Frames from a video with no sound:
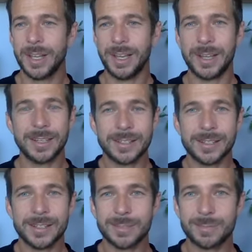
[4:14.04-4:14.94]
And he's
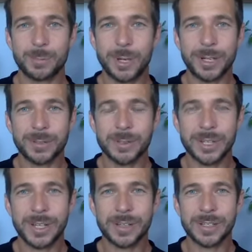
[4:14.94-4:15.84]
just wanting to
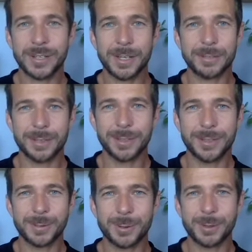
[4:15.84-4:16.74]
change his life and
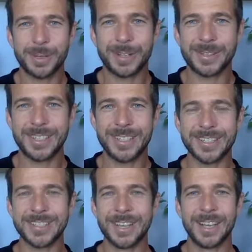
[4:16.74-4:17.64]
learn more about
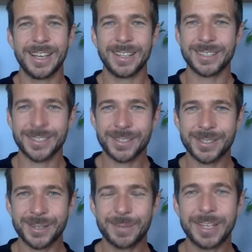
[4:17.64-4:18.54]
Jesus. It is such
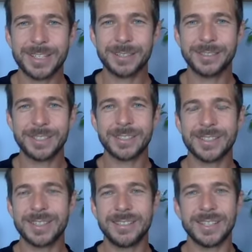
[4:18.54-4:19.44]
an amazing thing to
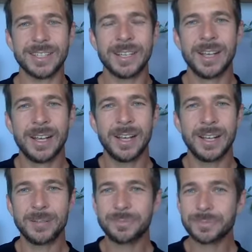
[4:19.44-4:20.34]
see
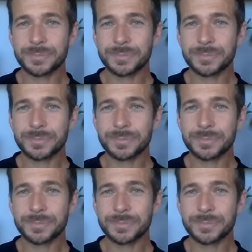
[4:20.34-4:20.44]
that.